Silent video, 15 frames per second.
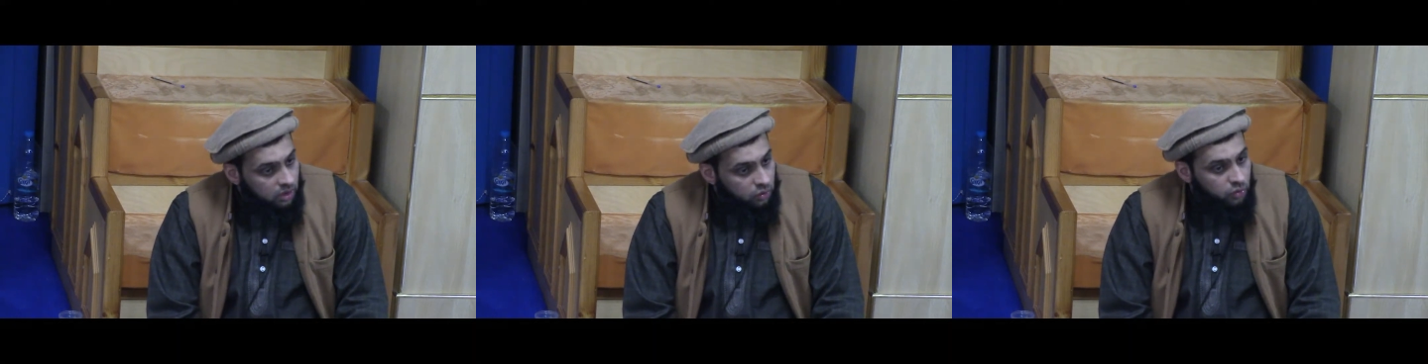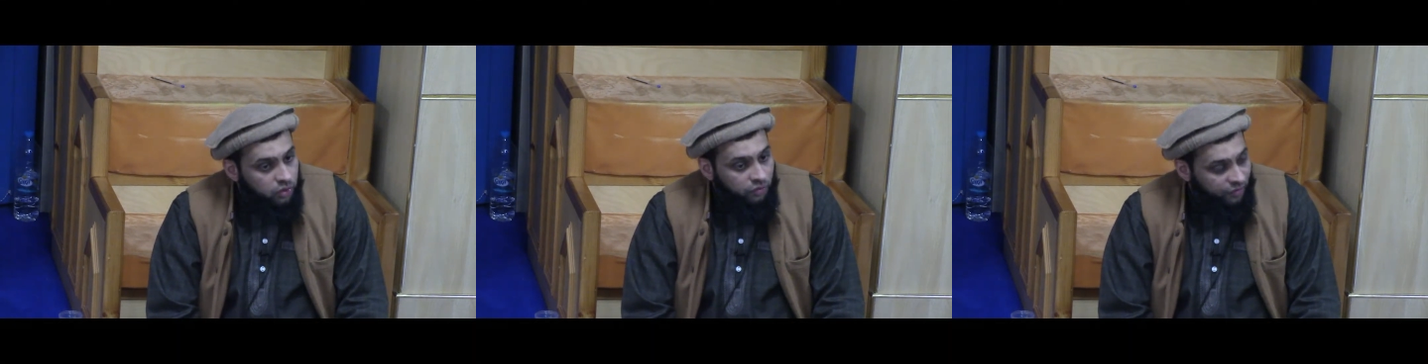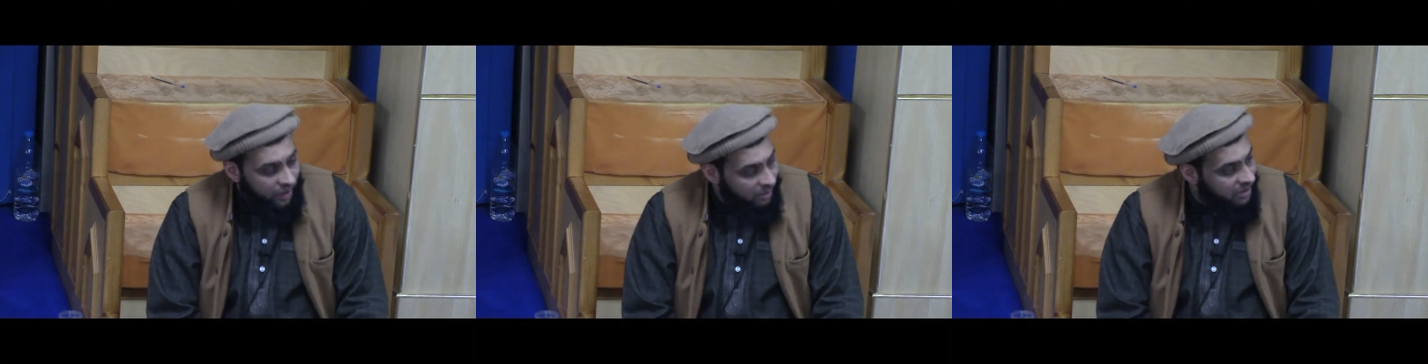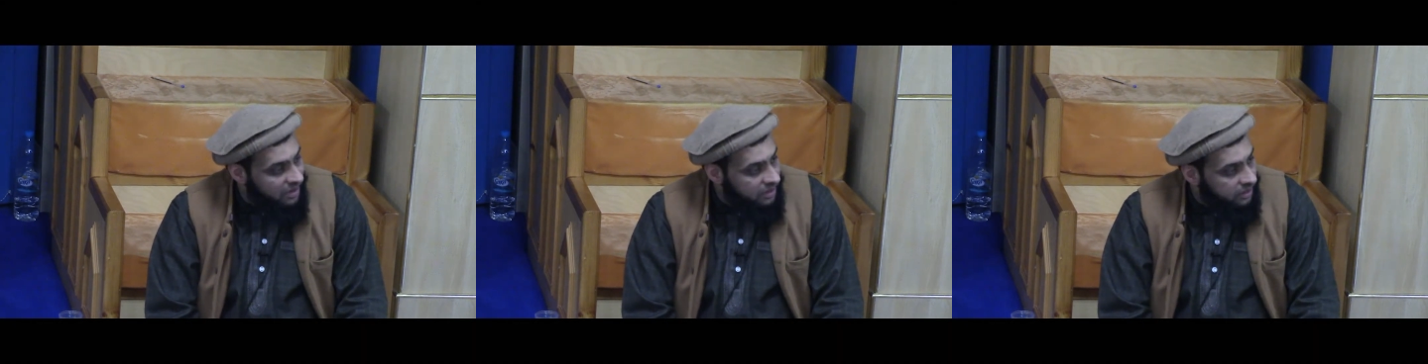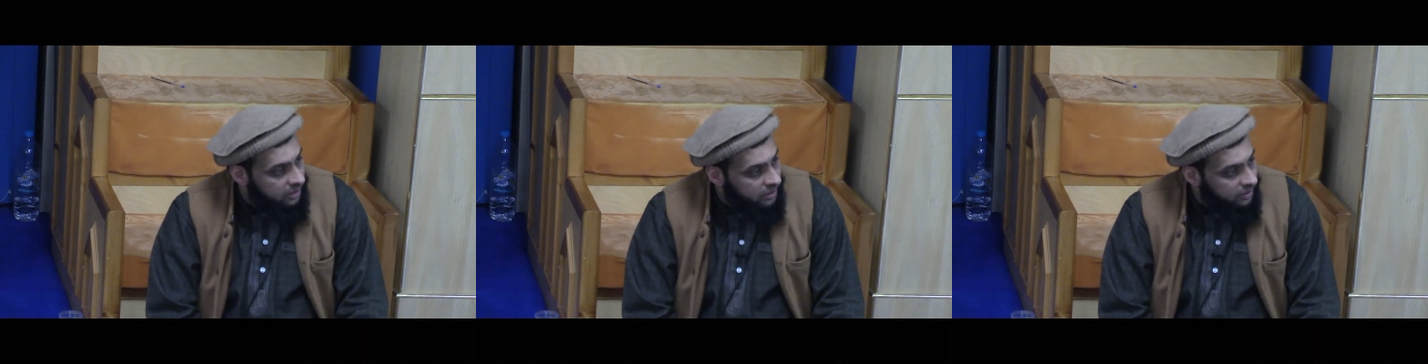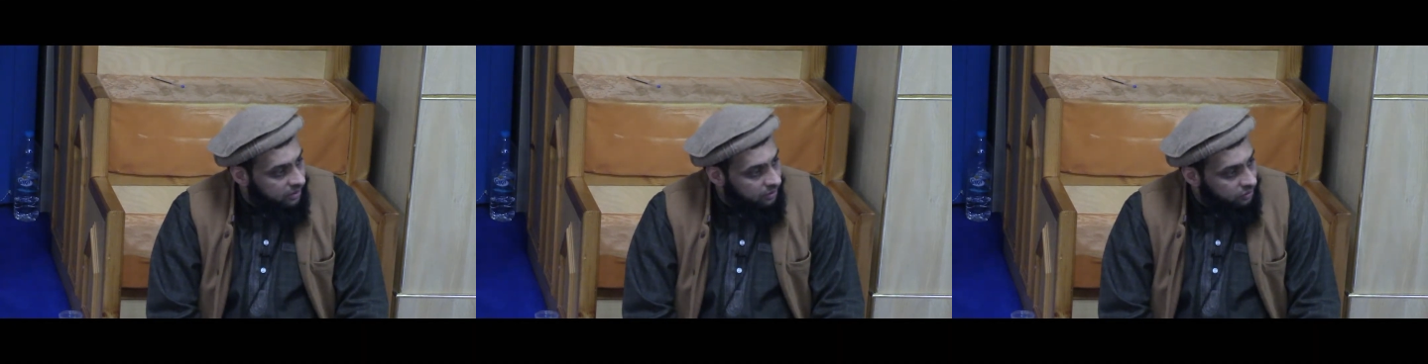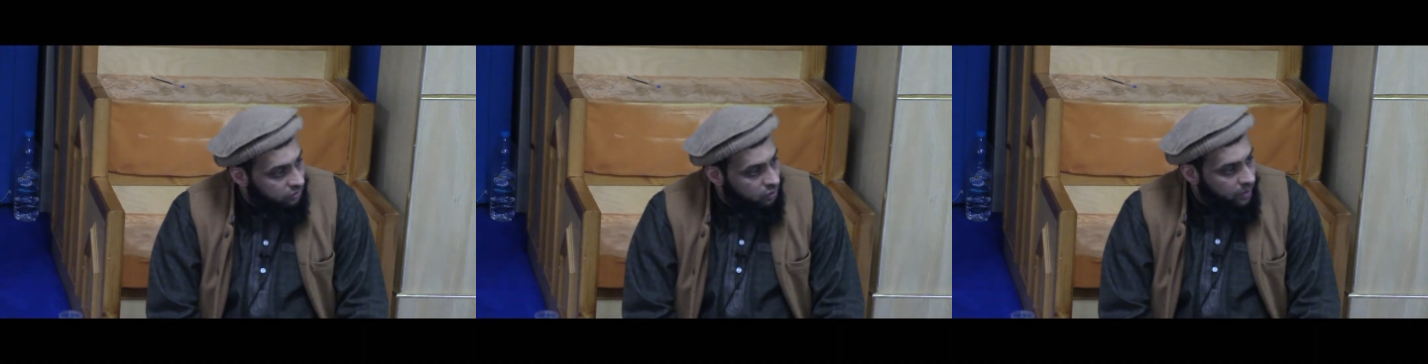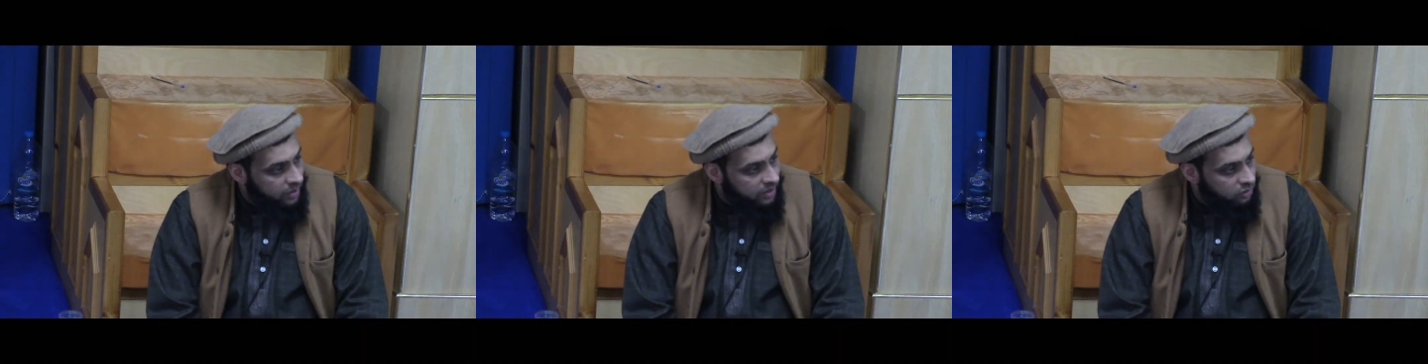To your family.
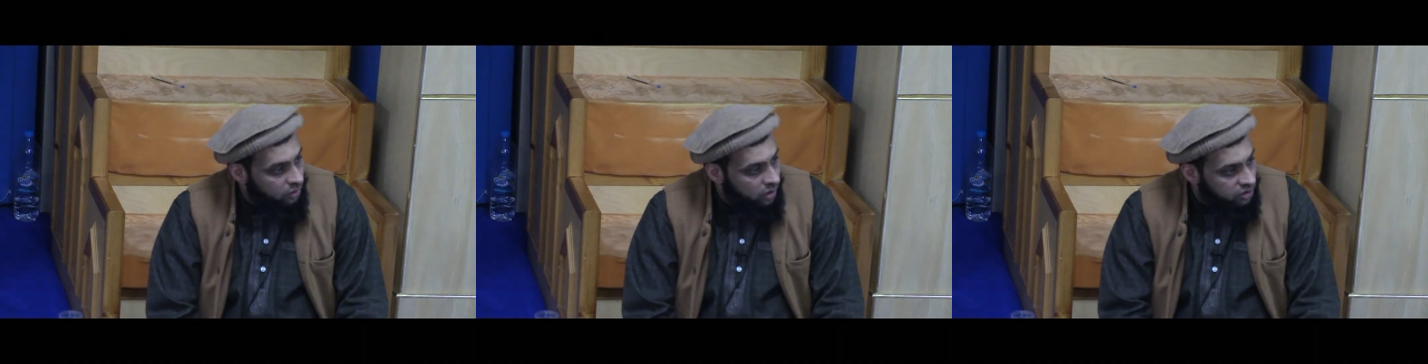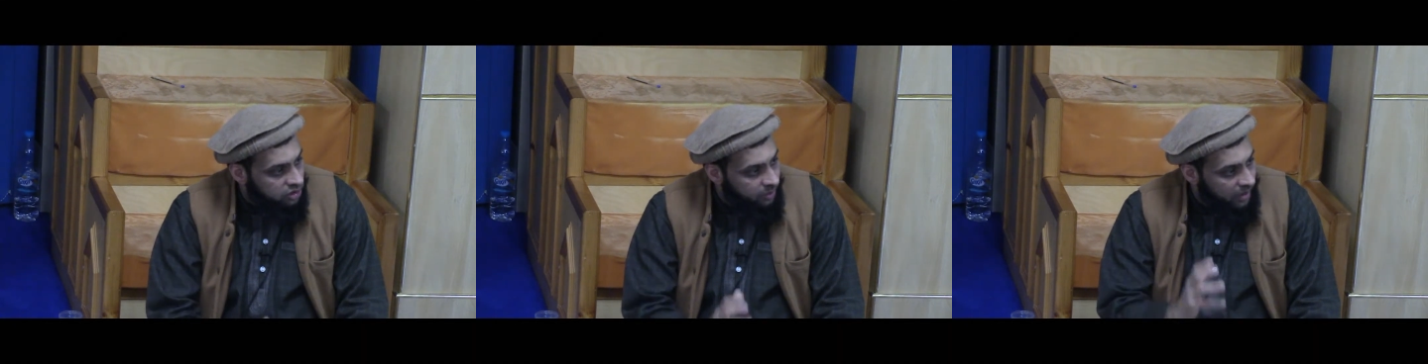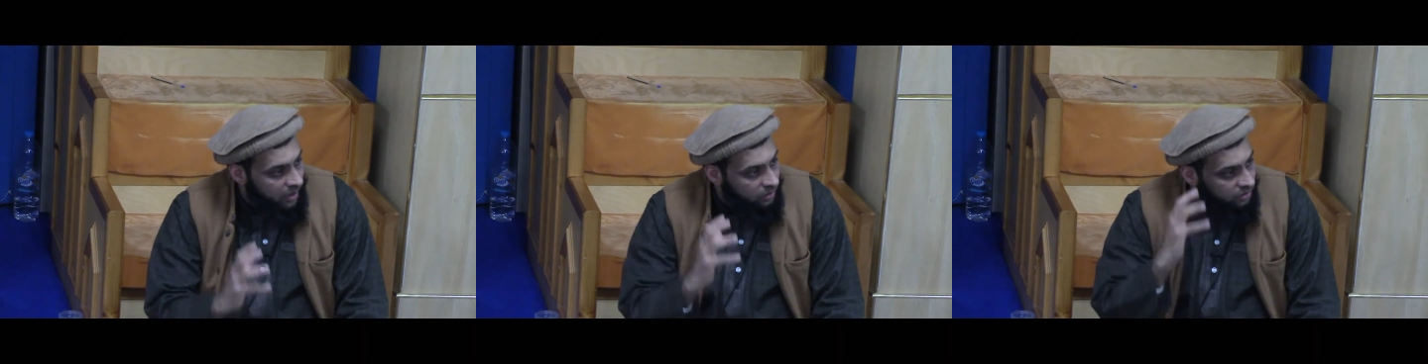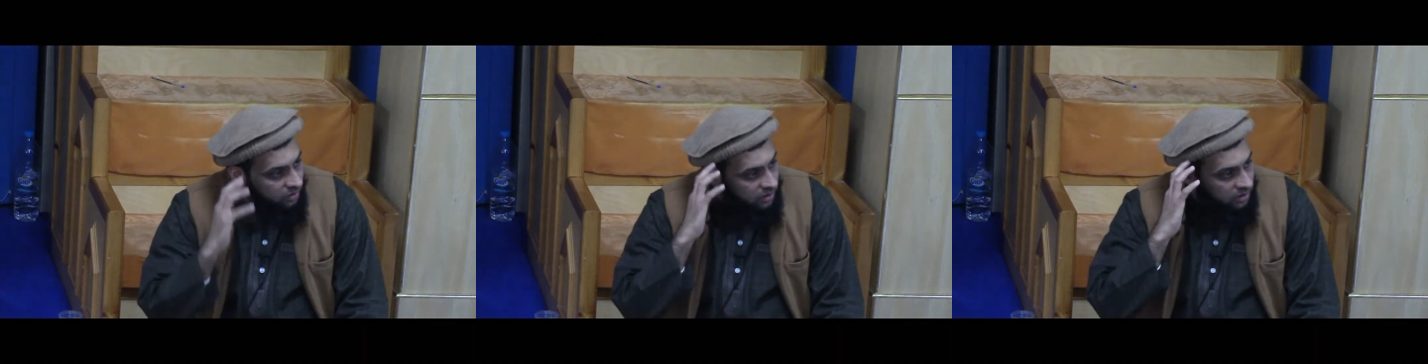So when He talks about